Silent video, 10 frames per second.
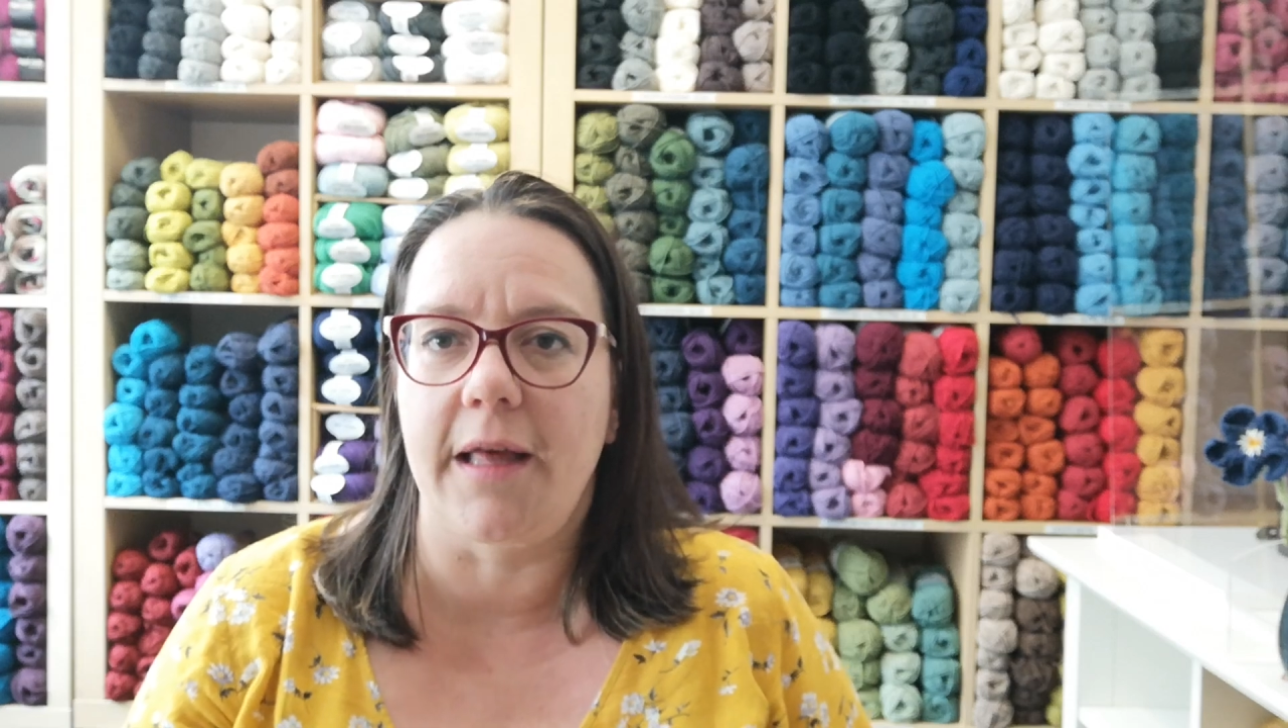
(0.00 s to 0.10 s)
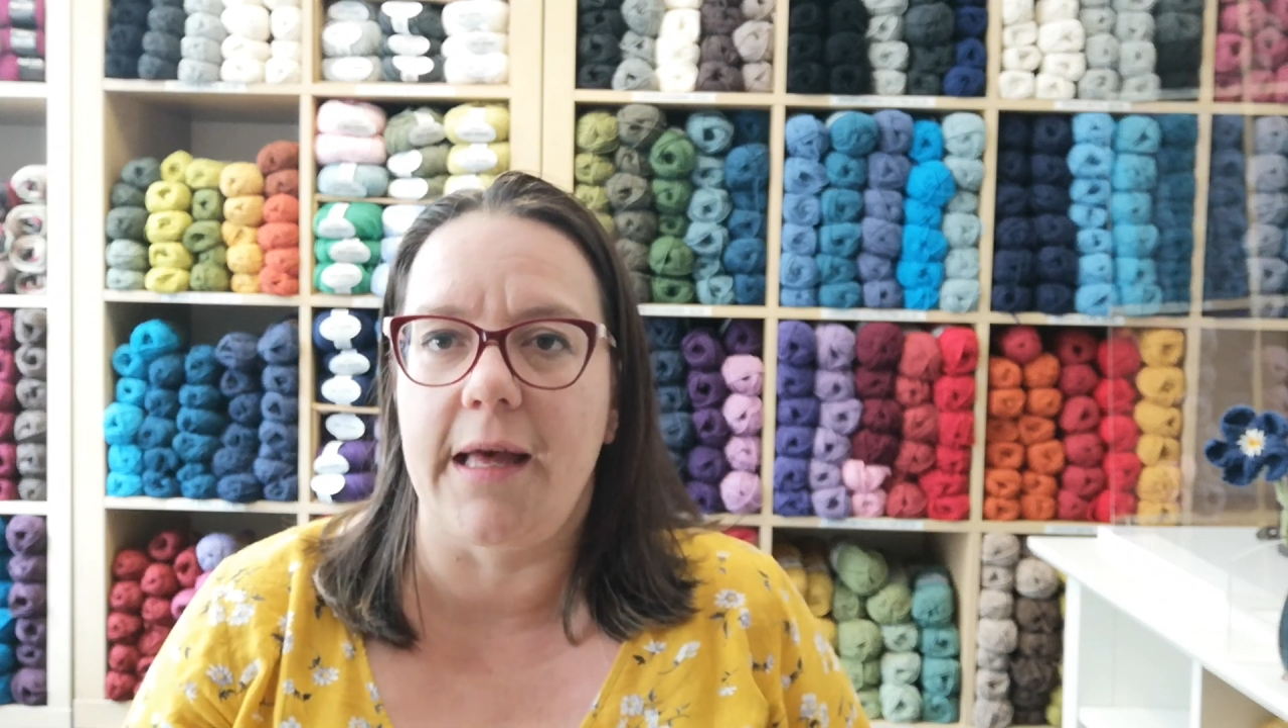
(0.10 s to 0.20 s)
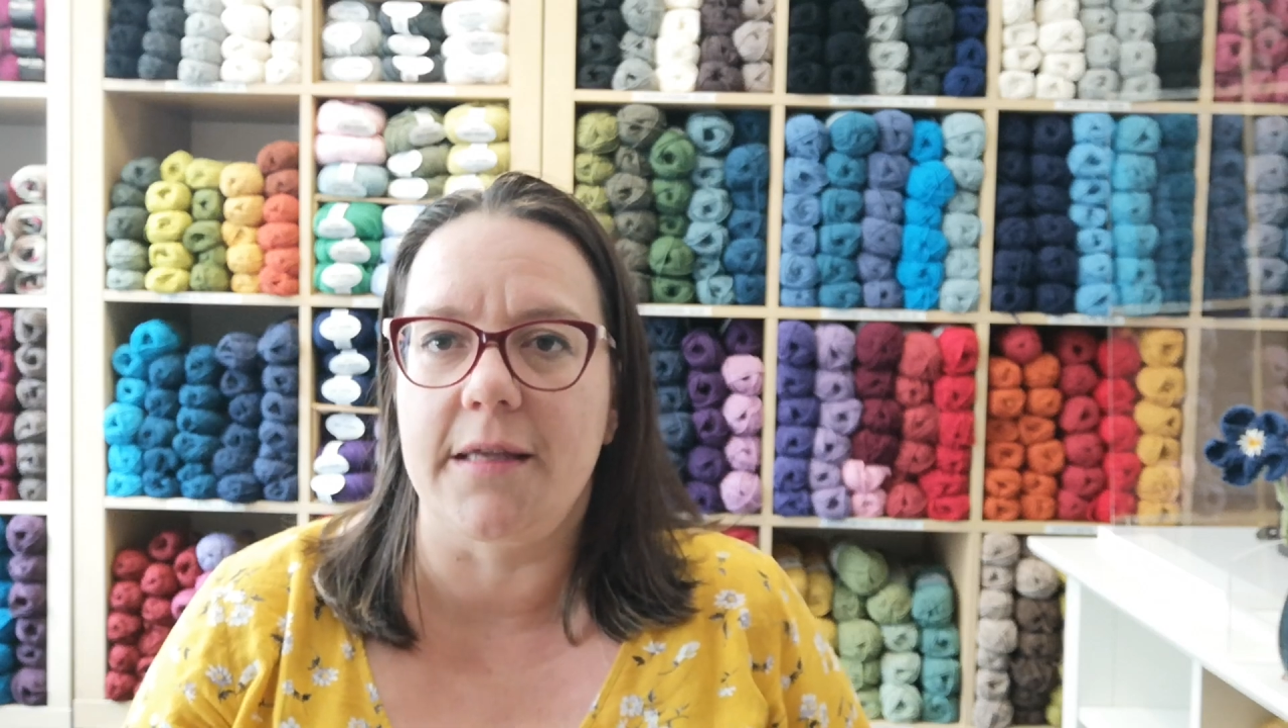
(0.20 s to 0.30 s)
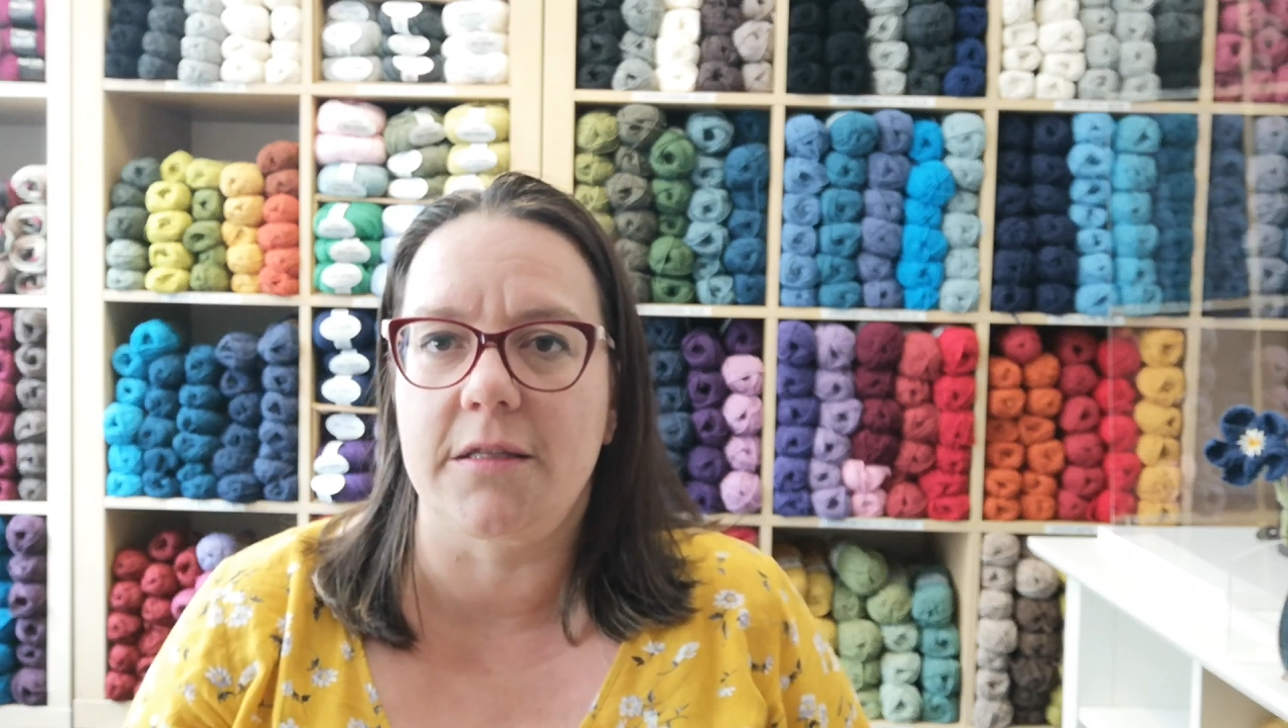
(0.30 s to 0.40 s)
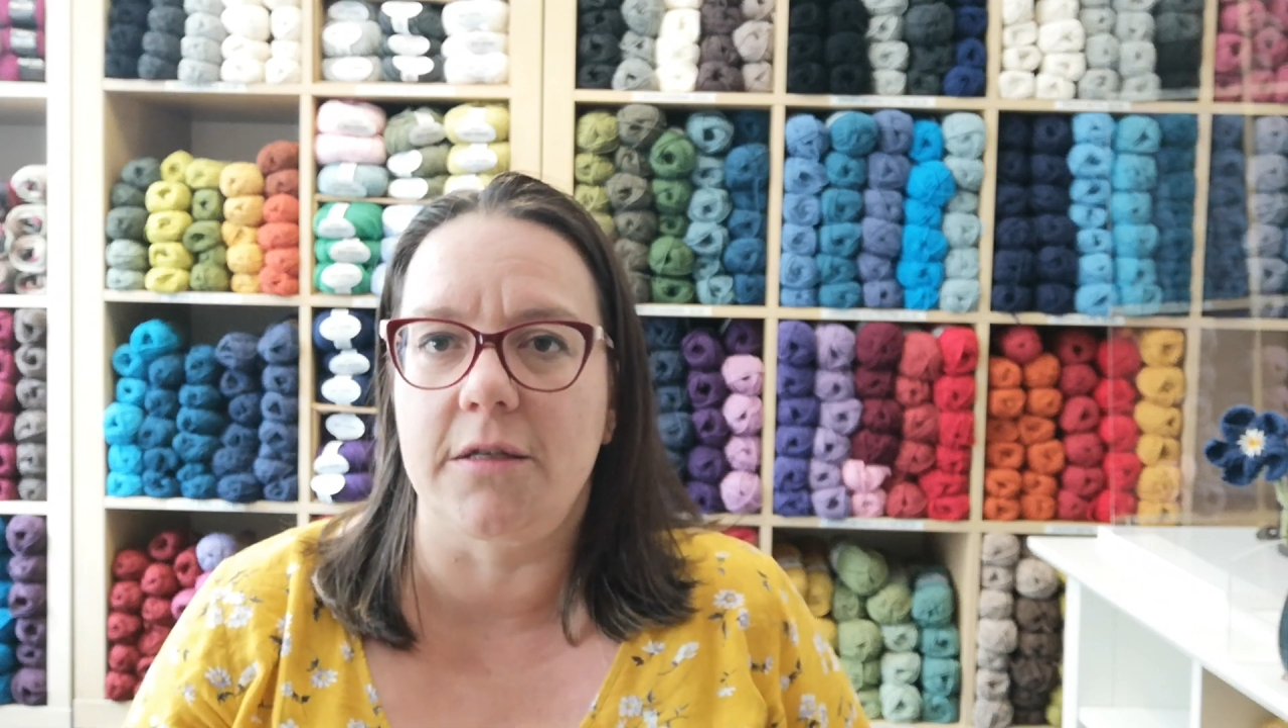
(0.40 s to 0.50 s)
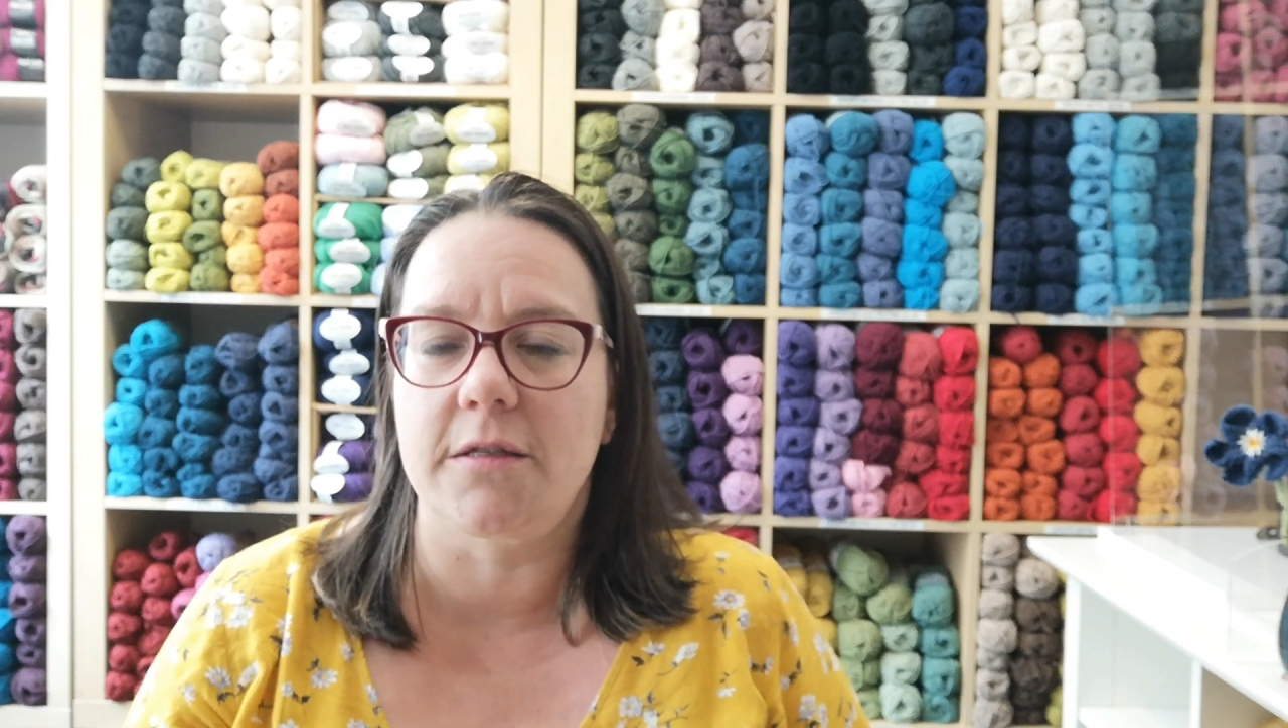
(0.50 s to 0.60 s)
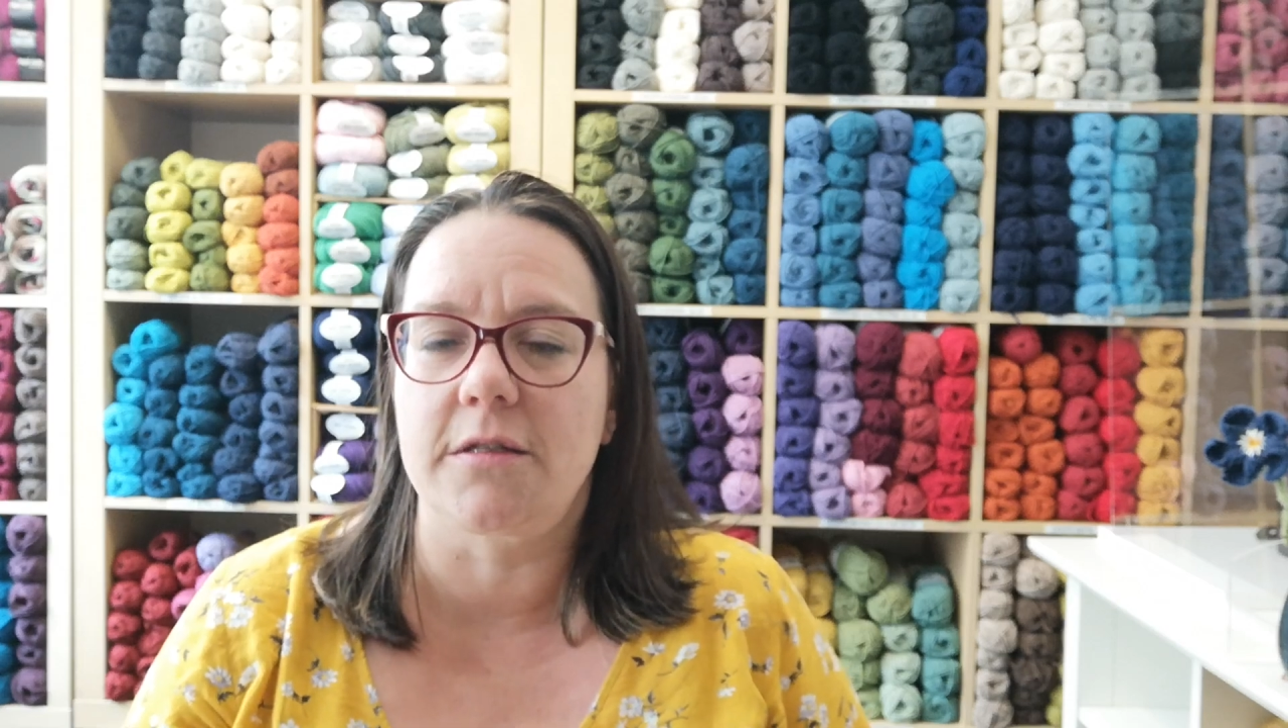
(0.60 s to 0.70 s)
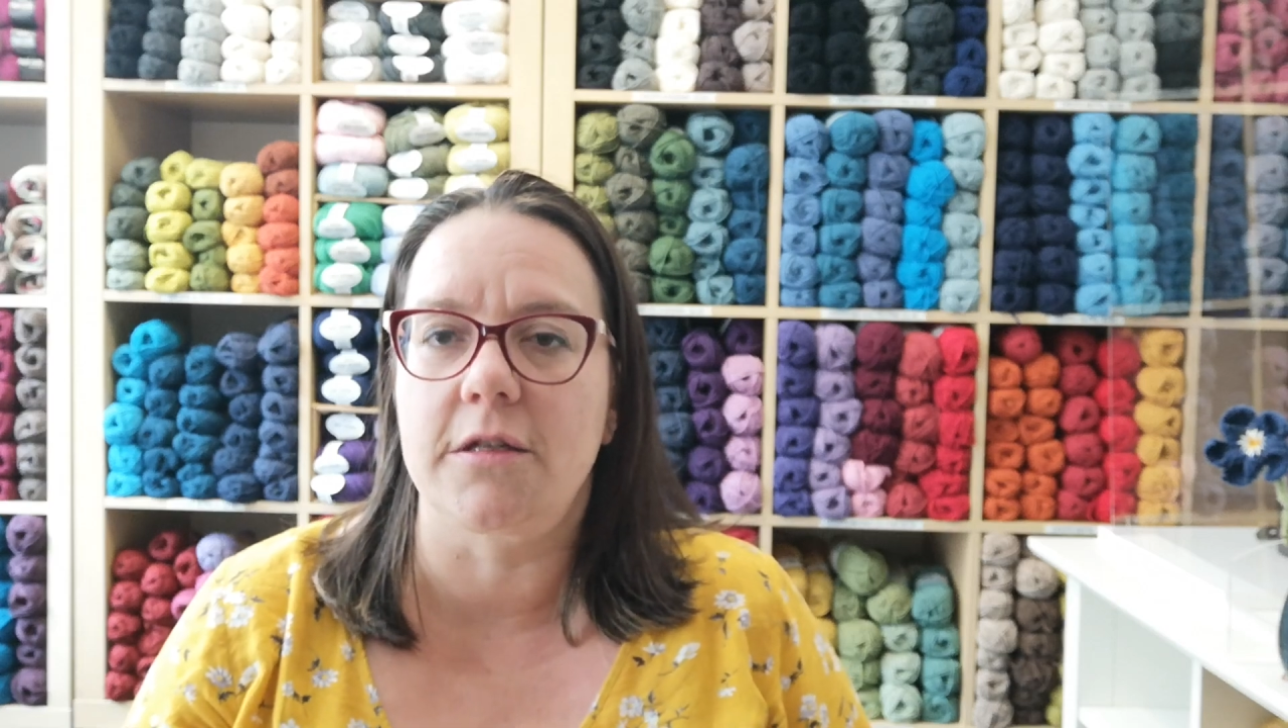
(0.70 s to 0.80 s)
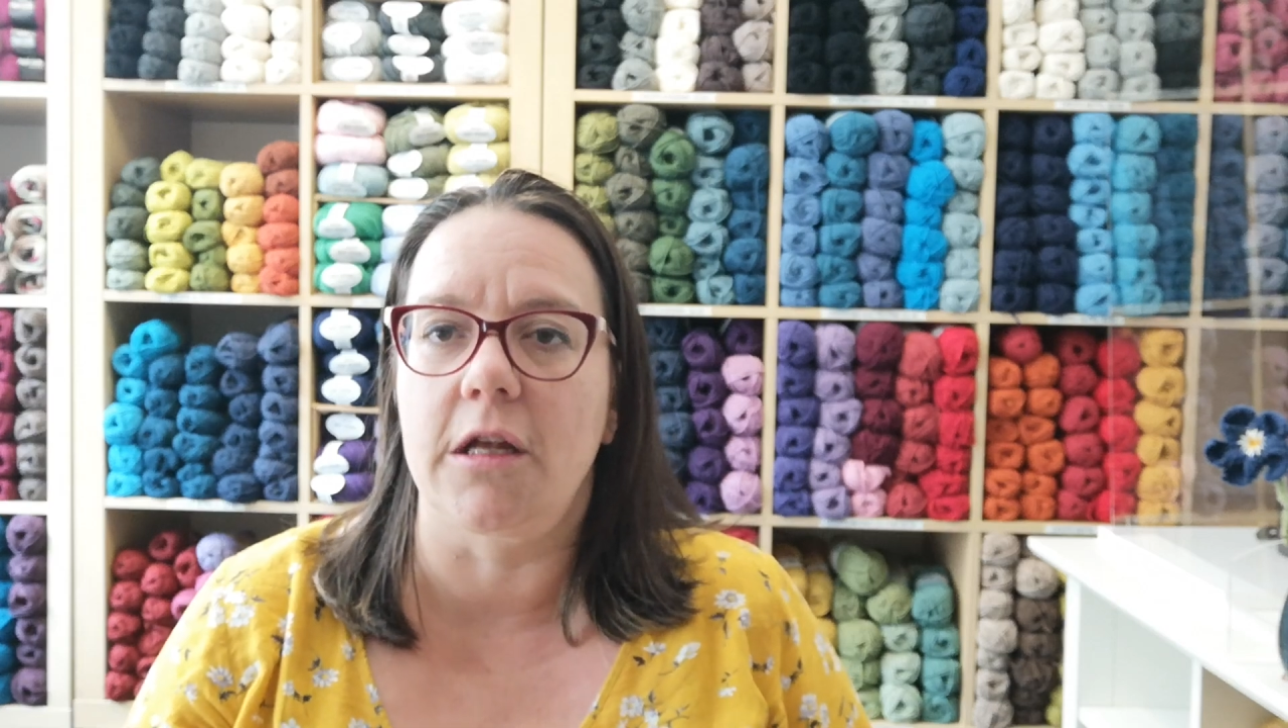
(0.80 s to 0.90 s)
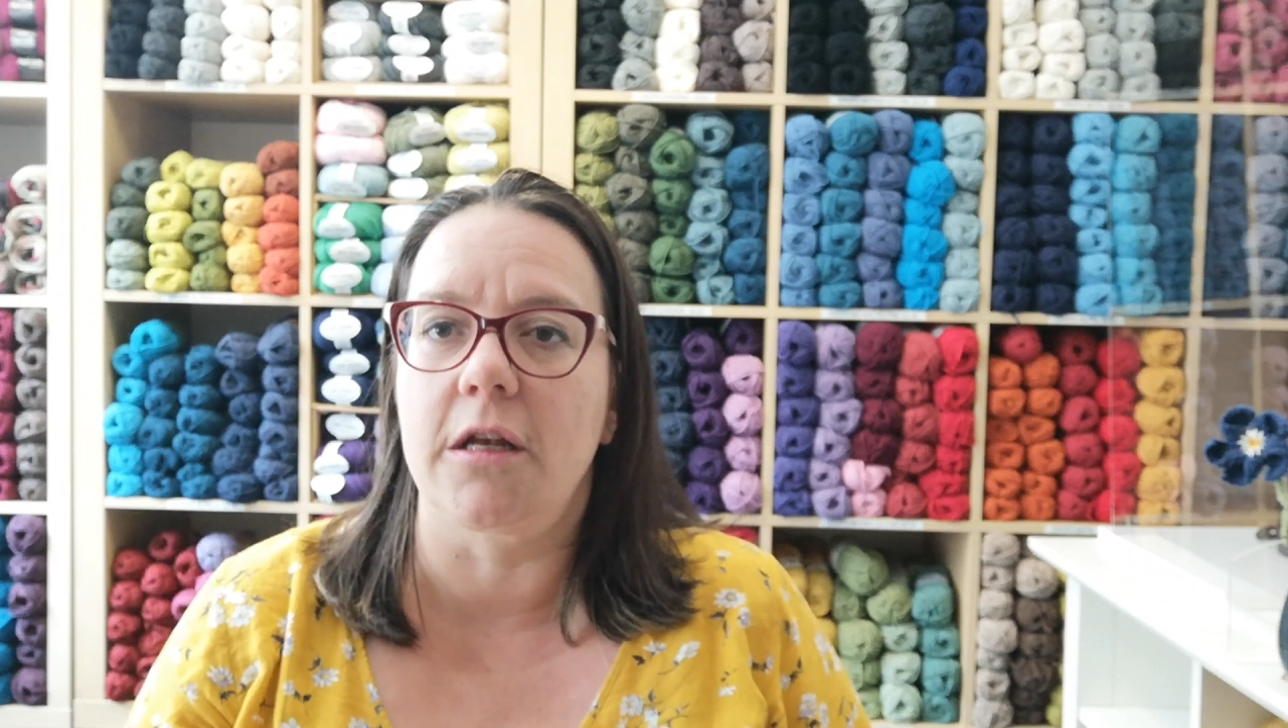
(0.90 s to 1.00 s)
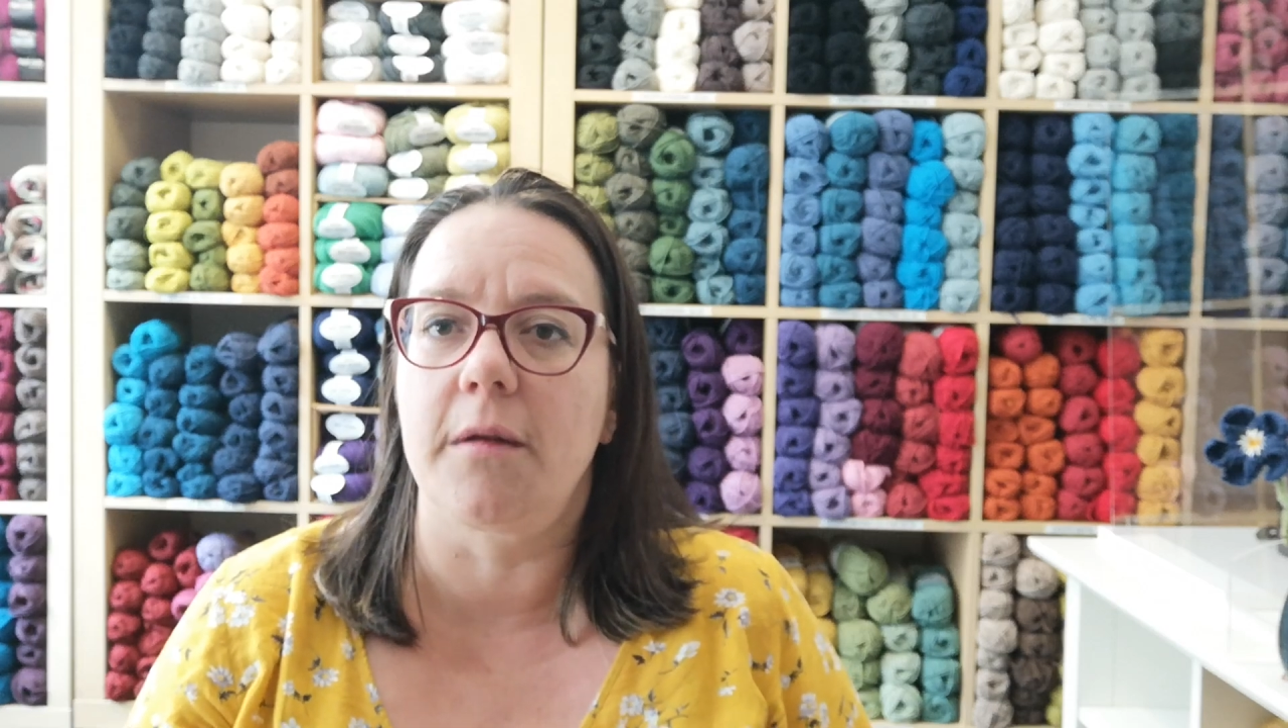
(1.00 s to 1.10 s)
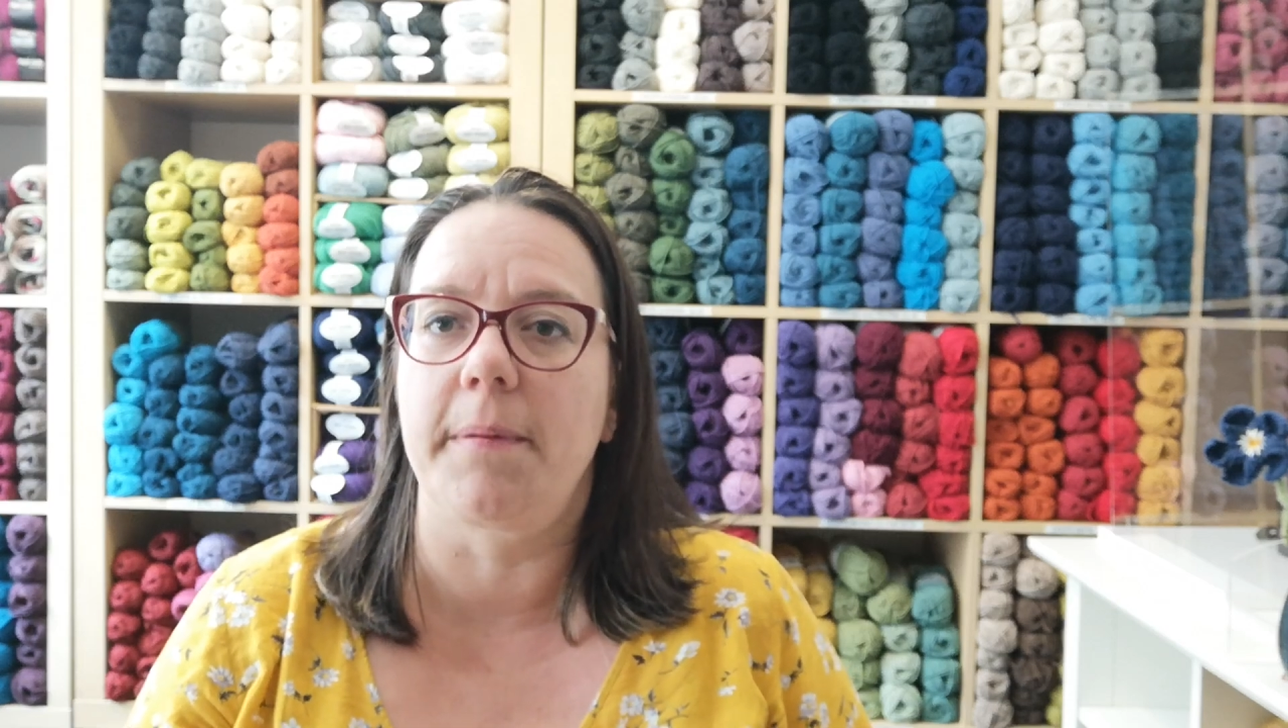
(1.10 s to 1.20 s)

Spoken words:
cast on is done